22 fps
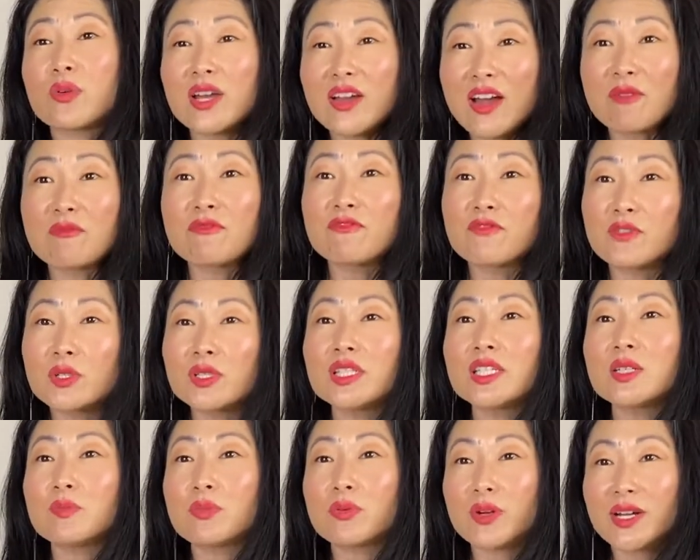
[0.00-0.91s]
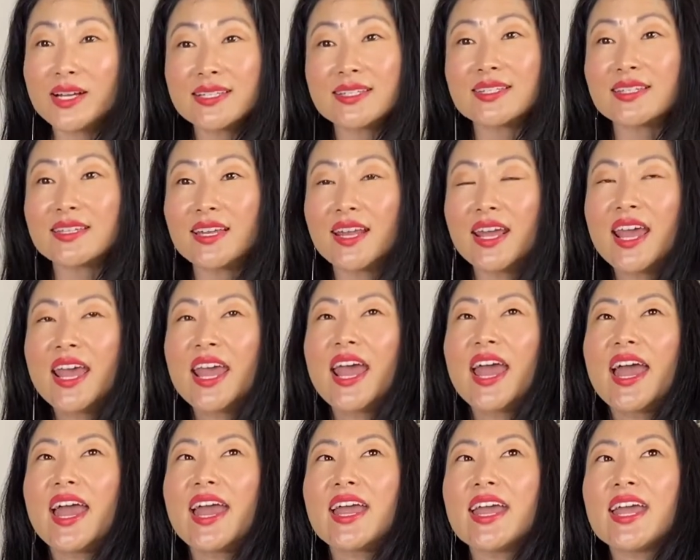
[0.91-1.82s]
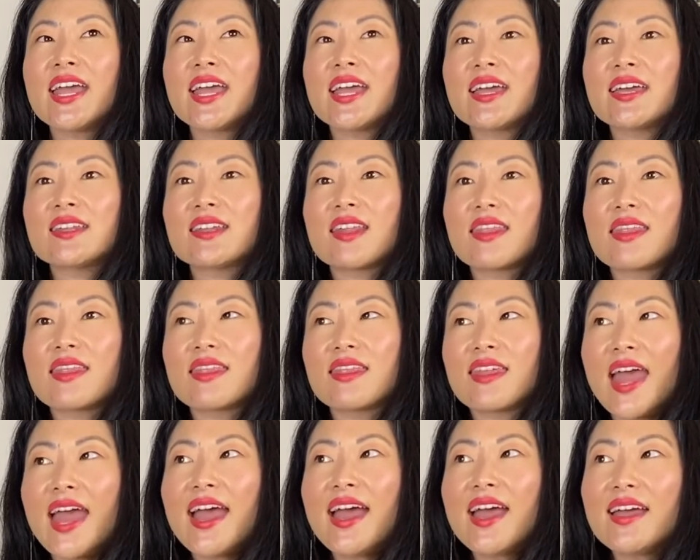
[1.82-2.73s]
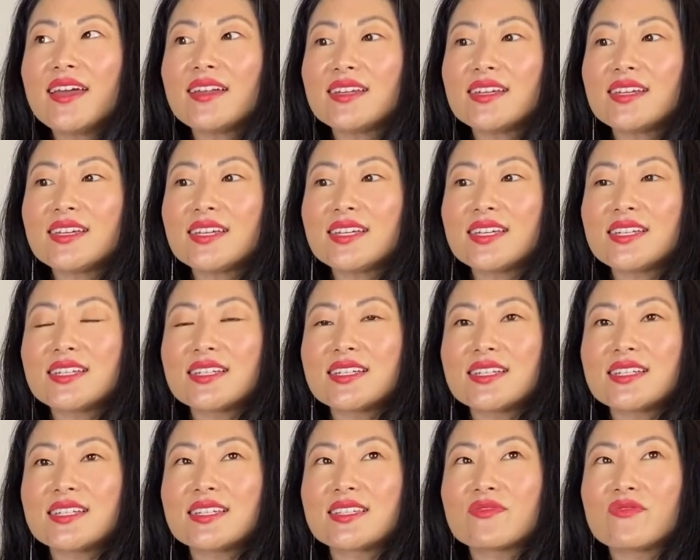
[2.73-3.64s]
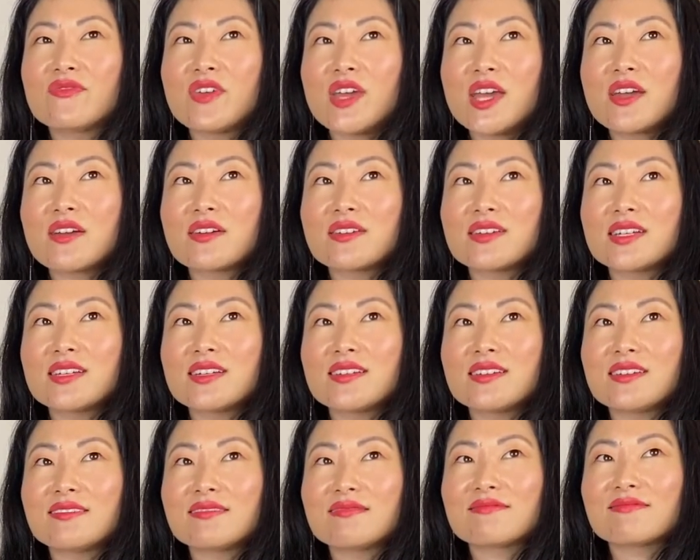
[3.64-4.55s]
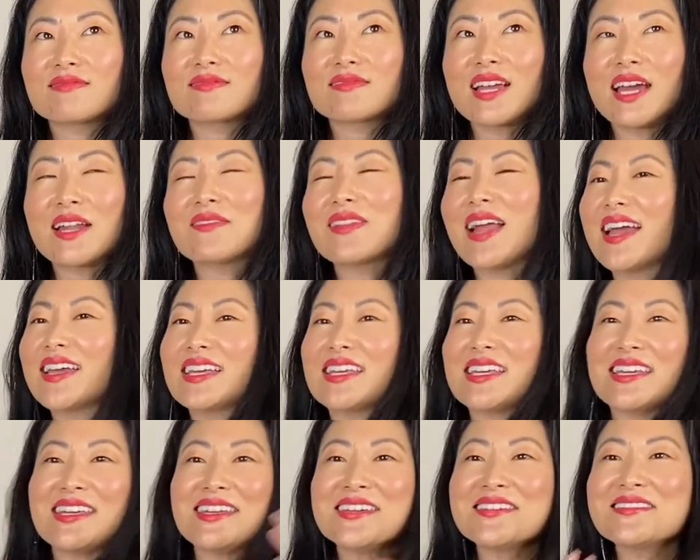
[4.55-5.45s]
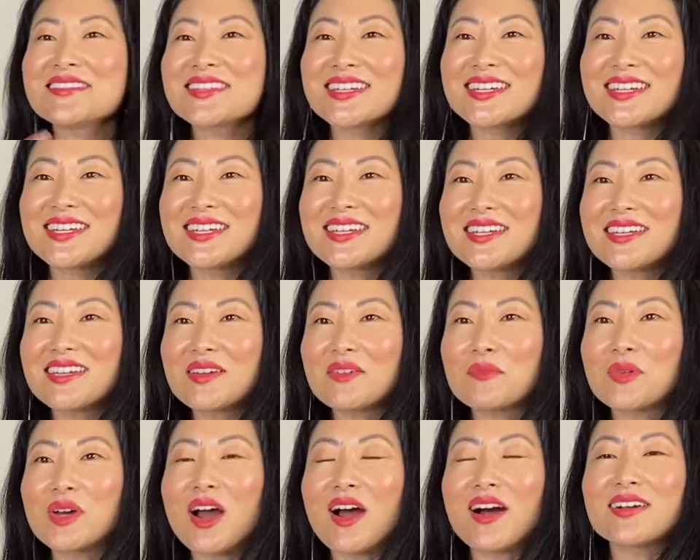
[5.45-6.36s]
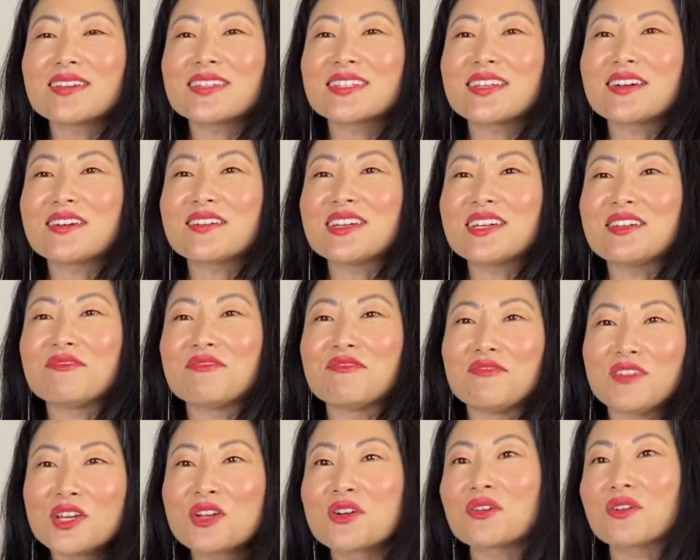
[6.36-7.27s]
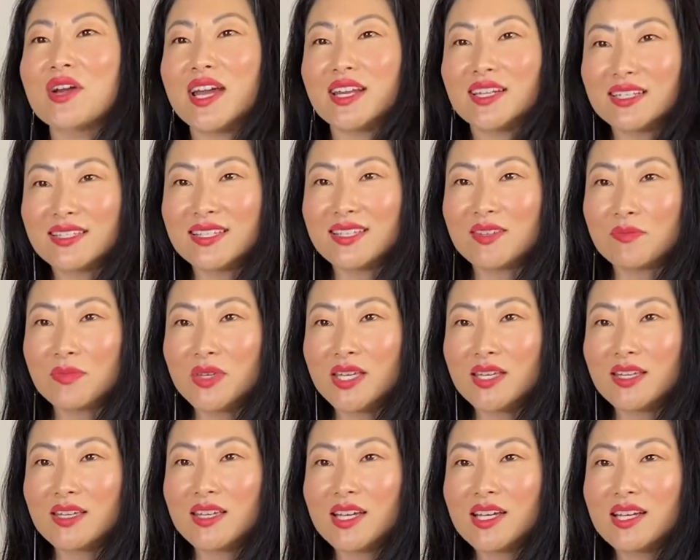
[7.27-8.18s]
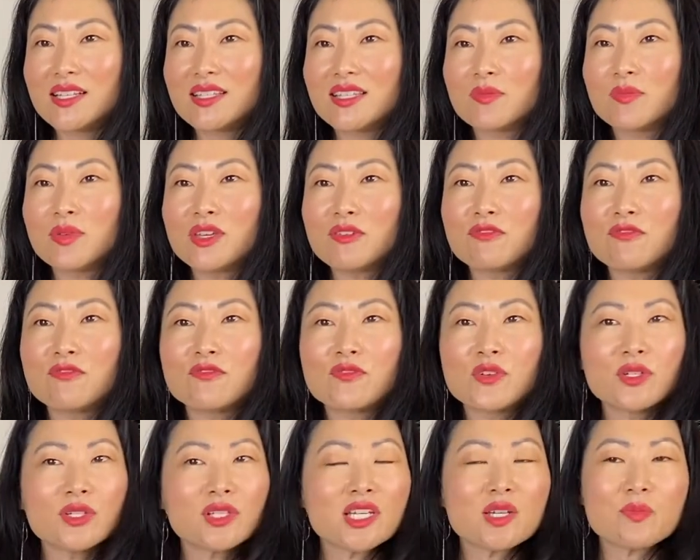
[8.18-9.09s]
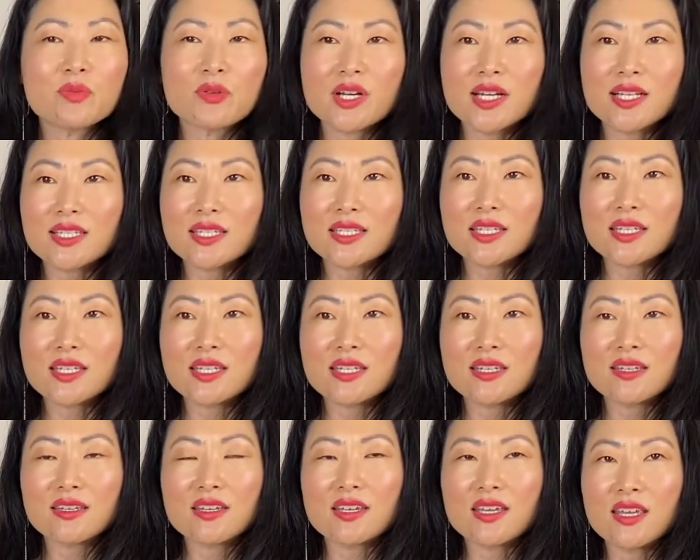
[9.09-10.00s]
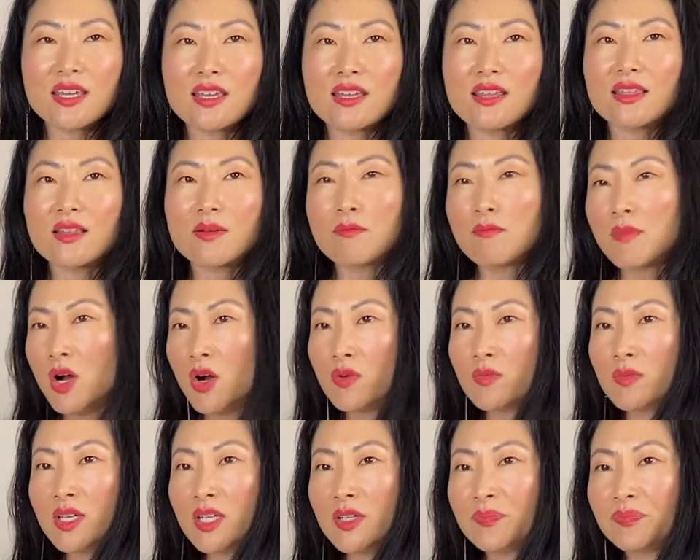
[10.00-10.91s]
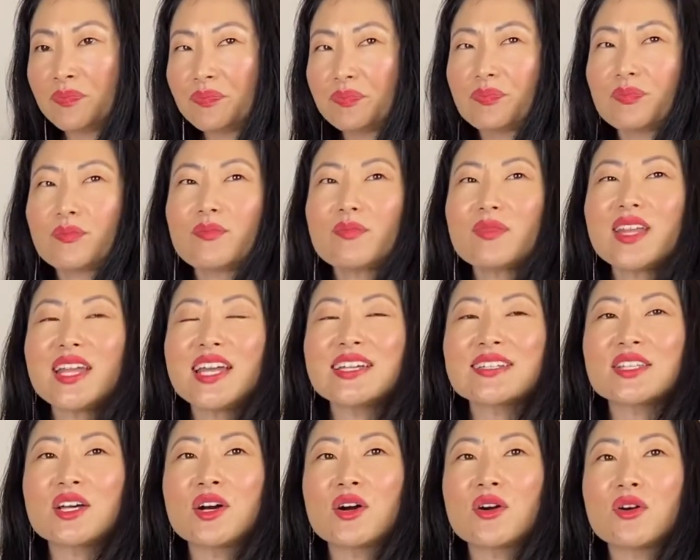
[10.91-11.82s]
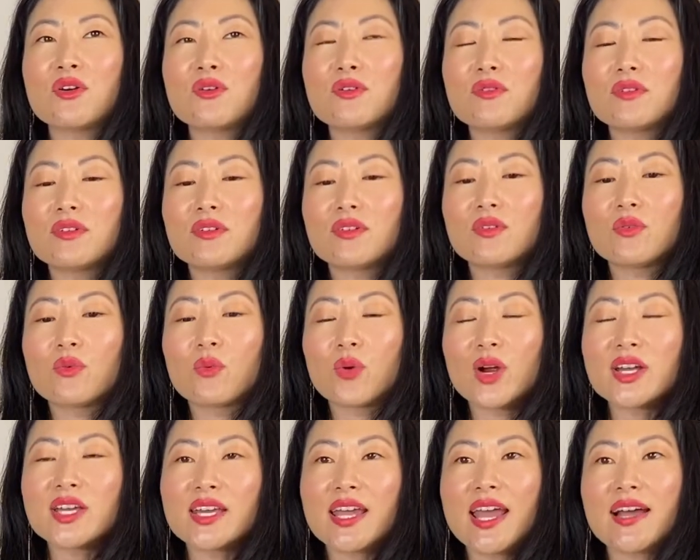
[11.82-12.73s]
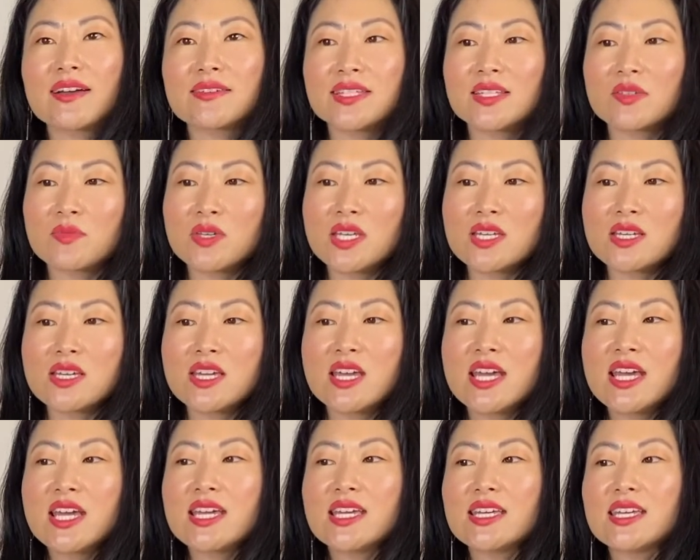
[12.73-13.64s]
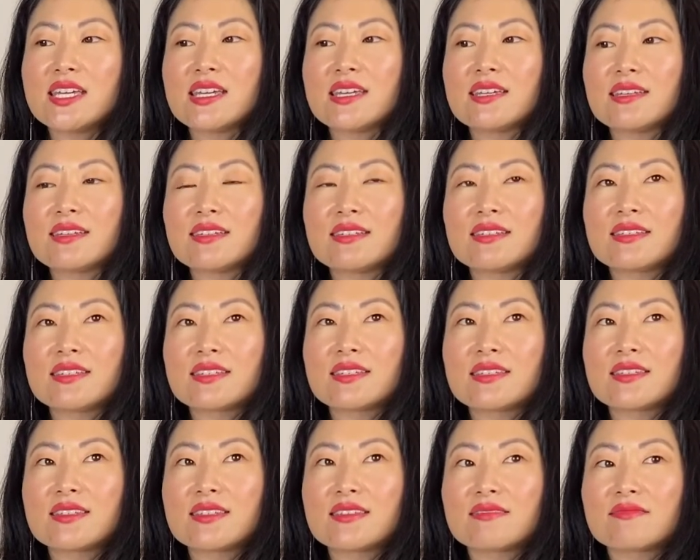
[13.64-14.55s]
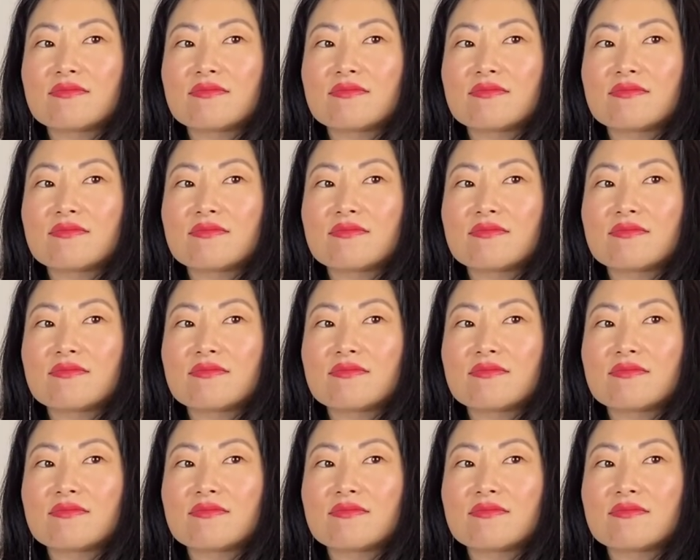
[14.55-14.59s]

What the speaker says: fully present. And that is very kind of like healing, but also invigorating to me to be fully present in the moment. And so working out to me is